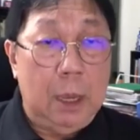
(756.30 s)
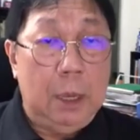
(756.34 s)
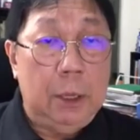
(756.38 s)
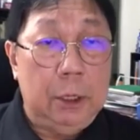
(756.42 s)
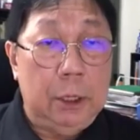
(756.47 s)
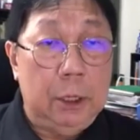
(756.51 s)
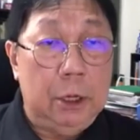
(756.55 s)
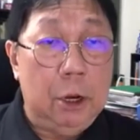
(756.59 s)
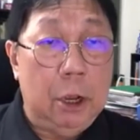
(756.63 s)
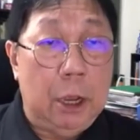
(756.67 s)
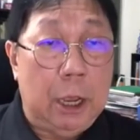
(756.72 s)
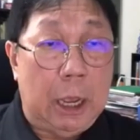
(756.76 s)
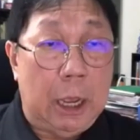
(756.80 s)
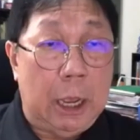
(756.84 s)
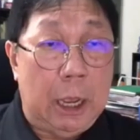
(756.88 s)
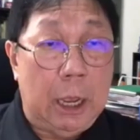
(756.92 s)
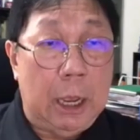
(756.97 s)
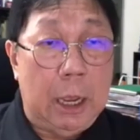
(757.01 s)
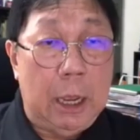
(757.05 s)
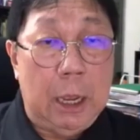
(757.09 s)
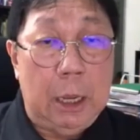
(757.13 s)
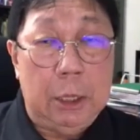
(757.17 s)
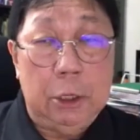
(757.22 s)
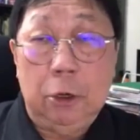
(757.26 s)

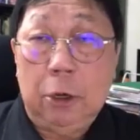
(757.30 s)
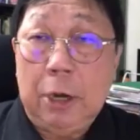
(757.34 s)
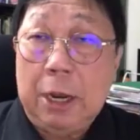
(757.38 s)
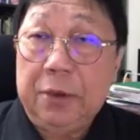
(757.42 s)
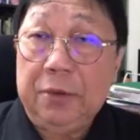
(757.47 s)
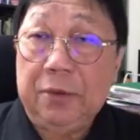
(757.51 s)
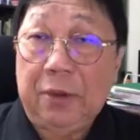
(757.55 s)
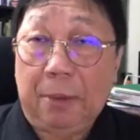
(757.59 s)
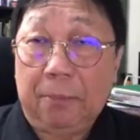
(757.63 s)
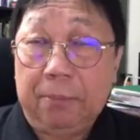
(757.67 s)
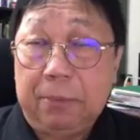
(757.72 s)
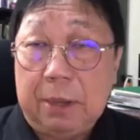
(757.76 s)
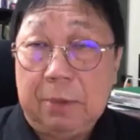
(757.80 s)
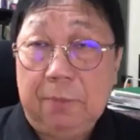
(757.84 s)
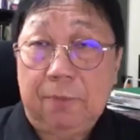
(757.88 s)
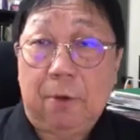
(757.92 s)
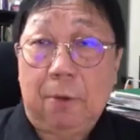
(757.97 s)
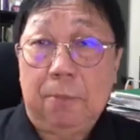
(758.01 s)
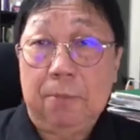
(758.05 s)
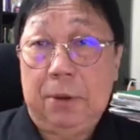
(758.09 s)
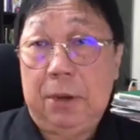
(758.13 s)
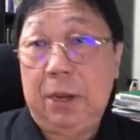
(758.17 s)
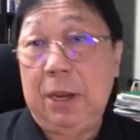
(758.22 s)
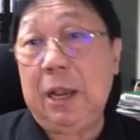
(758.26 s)
you learn something
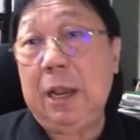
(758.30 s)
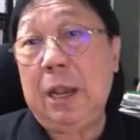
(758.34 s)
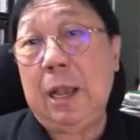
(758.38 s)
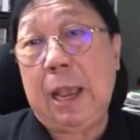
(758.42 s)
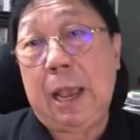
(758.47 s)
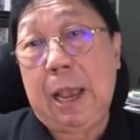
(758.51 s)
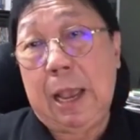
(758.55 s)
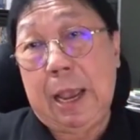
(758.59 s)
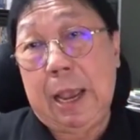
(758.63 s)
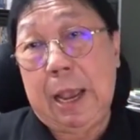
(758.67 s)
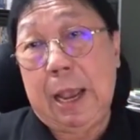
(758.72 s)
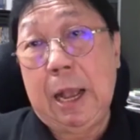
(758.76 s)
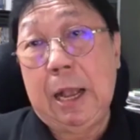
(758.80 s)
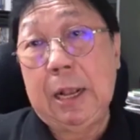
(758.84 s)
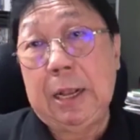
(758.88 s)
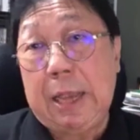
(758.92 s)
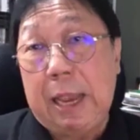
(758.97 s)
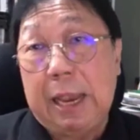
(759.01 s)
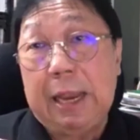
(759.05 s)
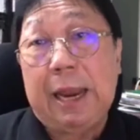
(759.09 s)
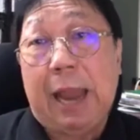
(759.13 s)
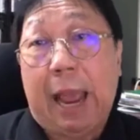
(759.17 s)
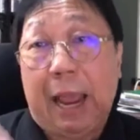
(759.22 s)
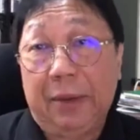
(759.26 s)
from here.
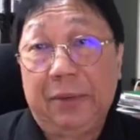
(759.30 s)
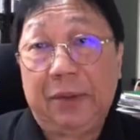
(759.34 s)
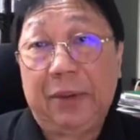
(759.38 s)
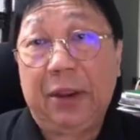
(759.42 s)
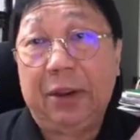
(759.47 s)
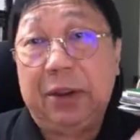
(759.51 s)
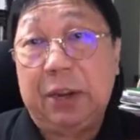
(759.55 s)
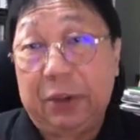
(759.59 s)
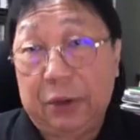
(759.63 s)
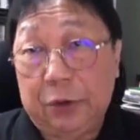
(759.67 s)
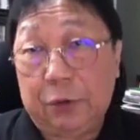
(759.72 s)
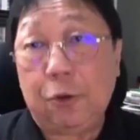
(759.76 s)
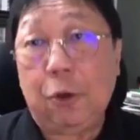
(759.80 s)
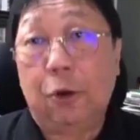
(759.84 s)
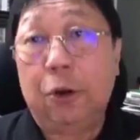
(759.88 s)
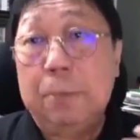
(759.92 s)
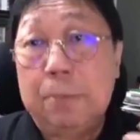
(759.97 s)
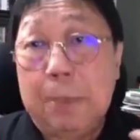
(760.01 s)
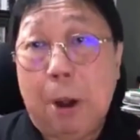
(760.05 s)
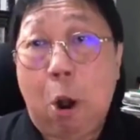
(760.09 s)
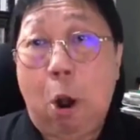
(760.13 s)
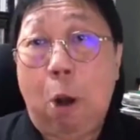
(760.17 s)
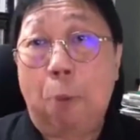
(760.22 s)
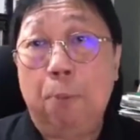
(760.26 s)
Again, like I say, this is
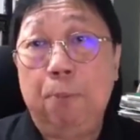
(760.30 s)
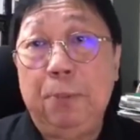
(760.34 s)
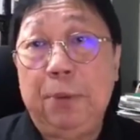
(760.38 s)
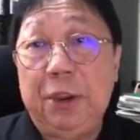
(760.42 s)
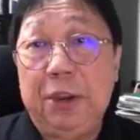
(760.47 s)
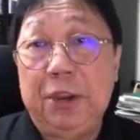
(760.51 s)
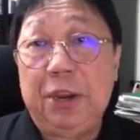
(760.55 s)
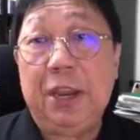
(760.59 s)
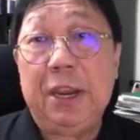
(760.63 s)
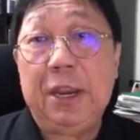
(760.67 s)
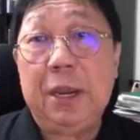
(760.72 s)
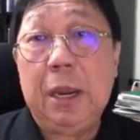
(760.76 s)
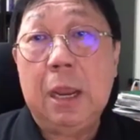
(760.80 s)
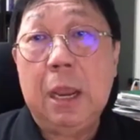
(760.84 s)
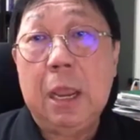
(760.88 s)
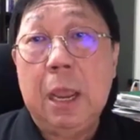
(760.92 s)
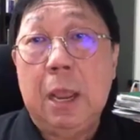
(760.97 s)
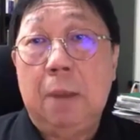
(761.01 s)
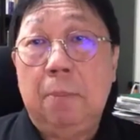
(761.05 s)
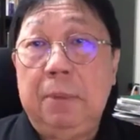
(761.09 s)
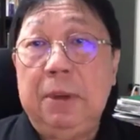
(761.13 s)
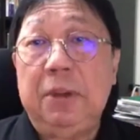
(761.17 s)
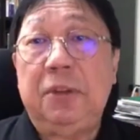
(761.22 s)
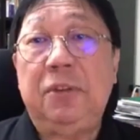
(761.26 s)
only my opinion.
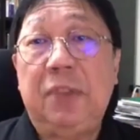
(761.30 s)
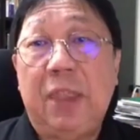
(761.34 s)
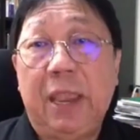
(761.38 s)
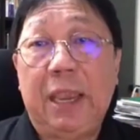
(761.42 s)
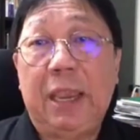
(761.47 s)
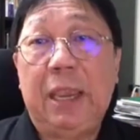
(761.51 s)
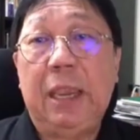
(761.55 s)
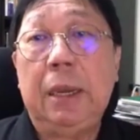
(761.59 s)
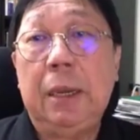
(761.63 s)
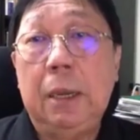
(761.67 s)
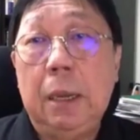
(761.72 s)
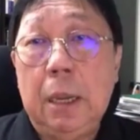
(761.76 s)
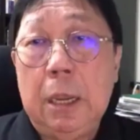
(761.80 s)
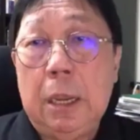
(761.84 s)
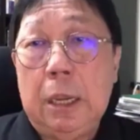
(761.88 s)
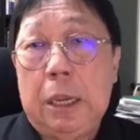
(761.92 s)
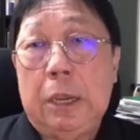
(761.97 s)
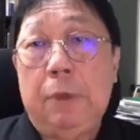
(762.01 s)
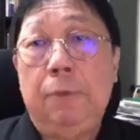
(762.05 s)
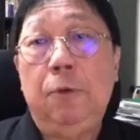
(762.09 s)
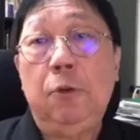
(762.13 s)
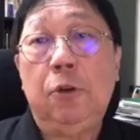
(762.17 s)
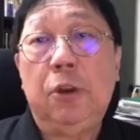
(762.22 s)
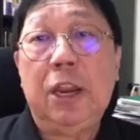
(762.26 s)
Please take it
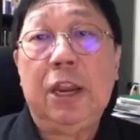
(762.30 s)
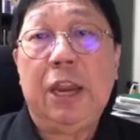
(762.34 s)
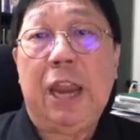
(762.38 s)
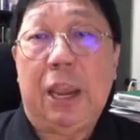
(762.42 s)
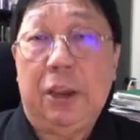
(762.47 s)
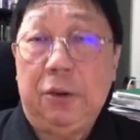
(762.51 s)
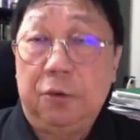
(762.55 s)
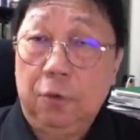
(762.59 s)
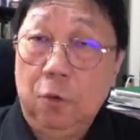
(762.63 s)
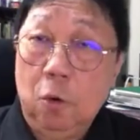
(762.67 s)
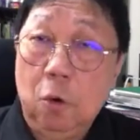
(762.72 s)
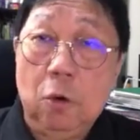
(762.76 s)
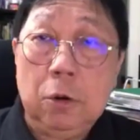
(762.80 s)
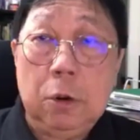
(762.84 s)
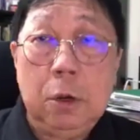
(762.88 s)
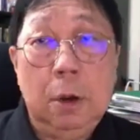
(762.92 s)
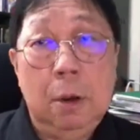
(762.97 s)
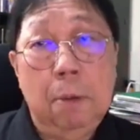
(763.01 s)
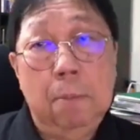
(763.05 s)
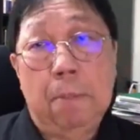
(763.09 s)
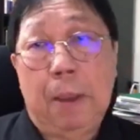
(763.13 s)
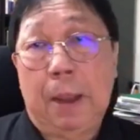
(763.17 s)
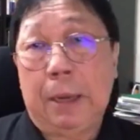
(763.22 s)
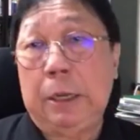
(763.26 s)
if you think that it's good,
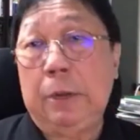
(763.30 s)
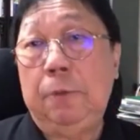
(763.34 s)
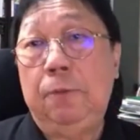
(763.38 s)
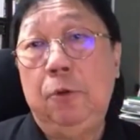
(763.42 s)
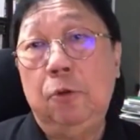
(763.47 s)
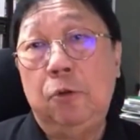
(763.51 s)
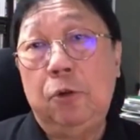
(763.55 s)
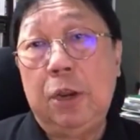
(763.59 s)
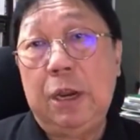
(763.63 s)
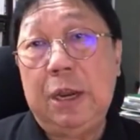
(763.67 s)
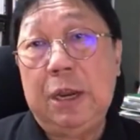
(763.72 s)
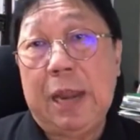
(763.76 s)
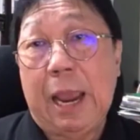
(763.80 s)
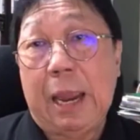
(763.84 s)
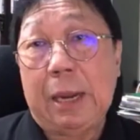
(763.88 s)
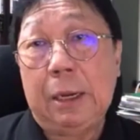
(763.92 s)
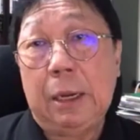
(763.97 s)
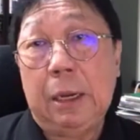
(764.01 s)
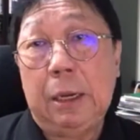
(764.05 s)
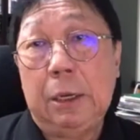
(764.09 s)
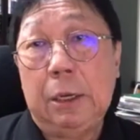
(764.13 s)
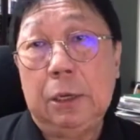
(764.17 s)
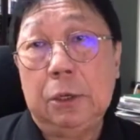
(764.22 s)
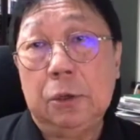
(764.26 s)
but if you think
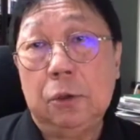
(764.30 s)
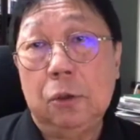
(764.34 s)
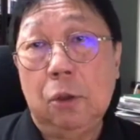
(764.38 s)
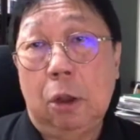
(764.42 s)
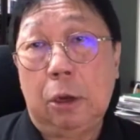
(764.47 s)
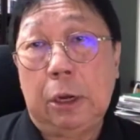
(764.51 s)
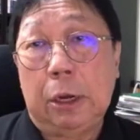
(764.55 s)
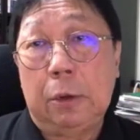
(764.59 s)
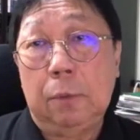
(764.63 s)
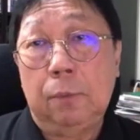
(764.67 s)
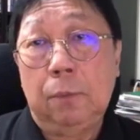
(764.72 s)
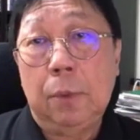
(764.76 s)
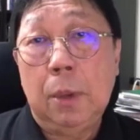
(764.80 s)
that it is not